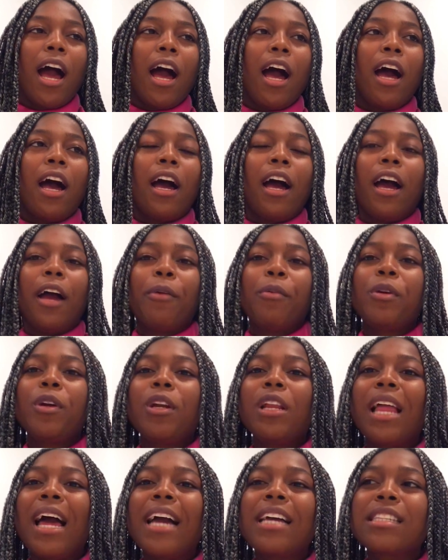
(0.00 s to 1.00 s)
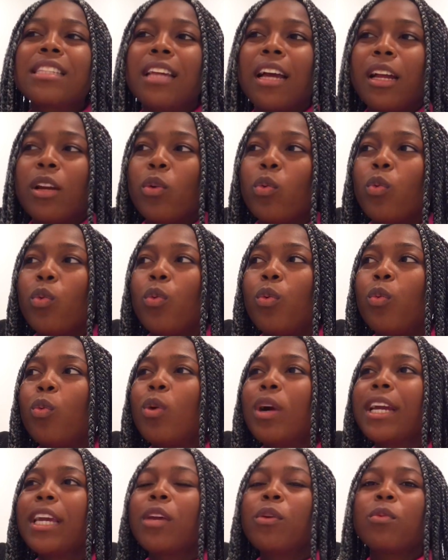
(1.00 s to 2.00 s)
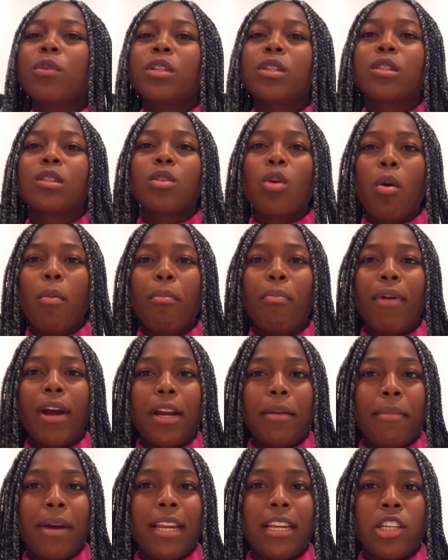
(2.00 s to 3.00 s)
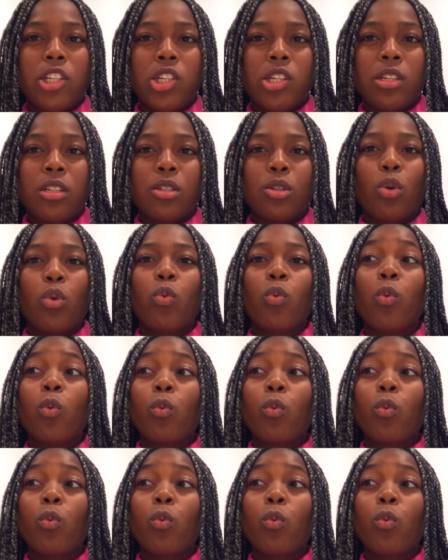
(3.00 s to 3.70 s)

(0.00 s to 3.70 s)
I realized that working with some brand managers or